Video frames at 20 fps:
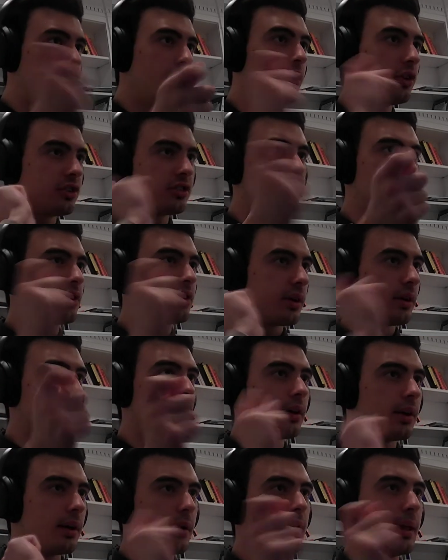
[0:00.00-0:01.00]
first
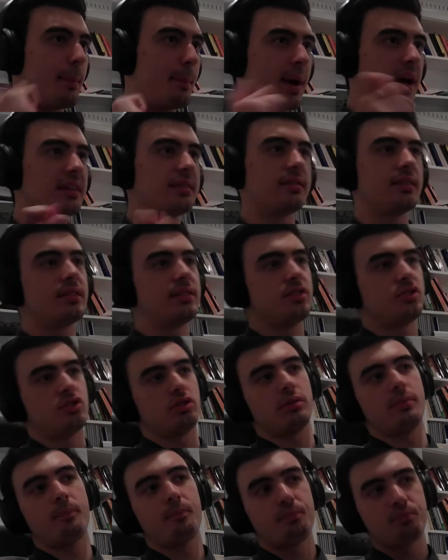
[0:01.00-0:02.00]
the best
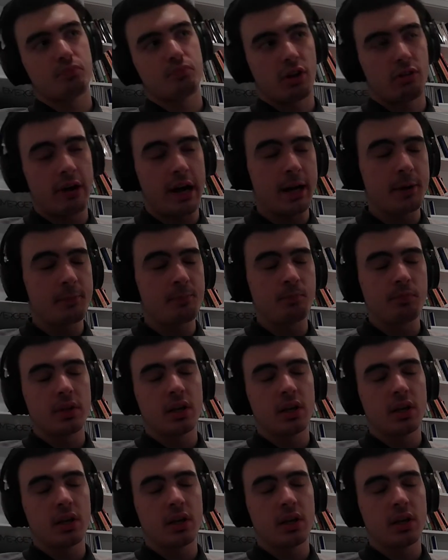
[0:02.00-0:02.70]
decision, right?